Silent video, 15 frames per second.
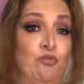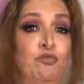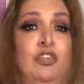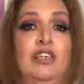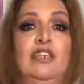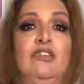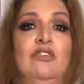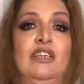
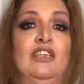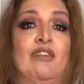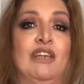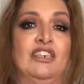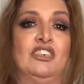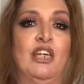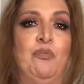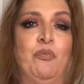really great
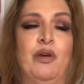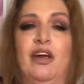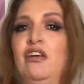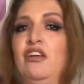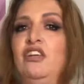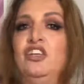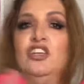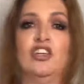shapewear.
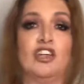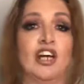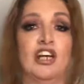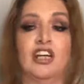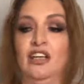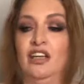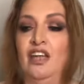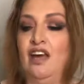You're
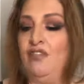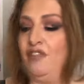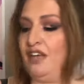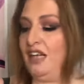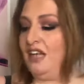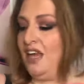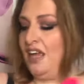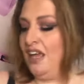gonna love it.